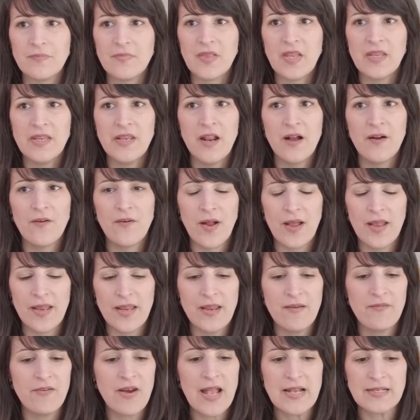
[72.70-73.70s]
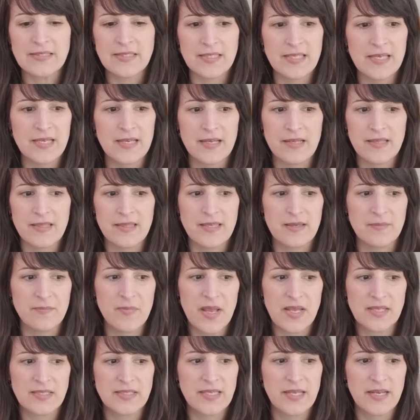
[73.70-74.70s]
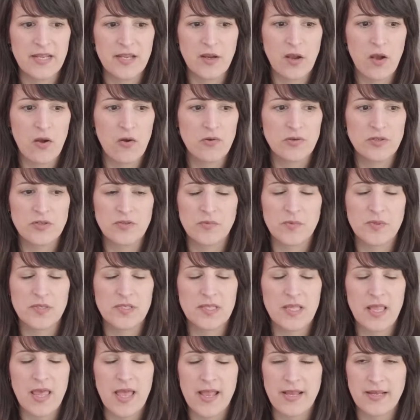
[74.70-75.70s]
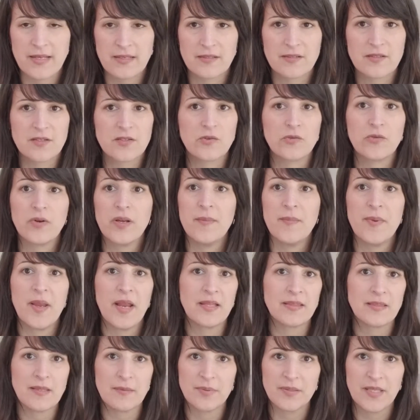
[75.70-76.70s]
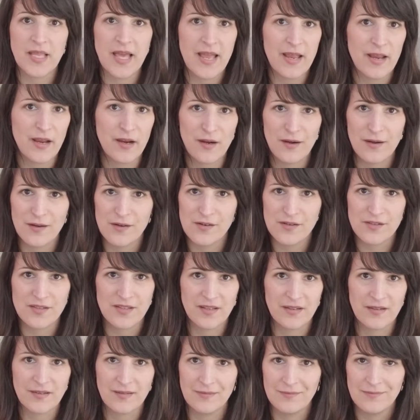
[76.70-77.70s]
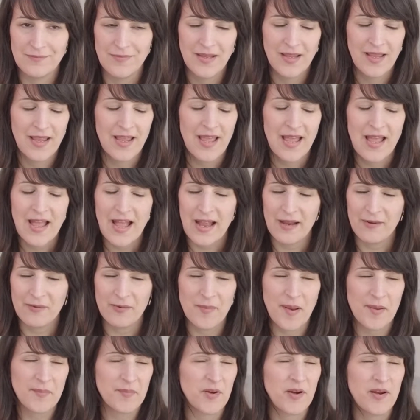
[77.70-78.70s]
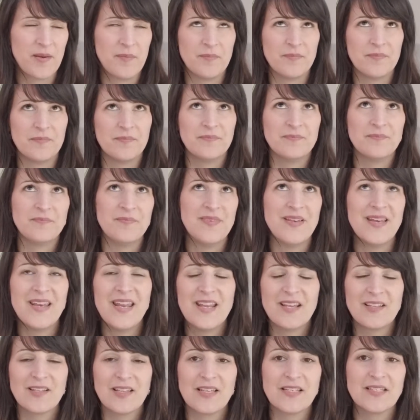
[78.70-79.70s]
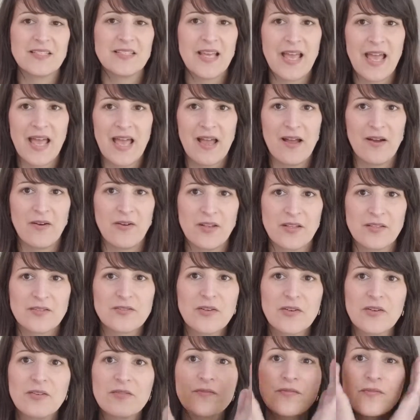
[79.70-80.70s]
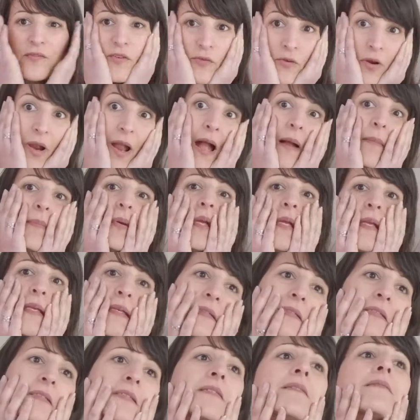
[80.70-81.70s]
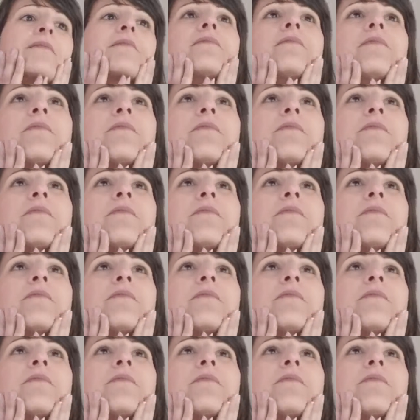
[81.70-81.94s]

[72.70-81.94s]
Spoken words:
even as the Man City coach was like screaming at the players, and I remember him kneeling down and sort of grabbing his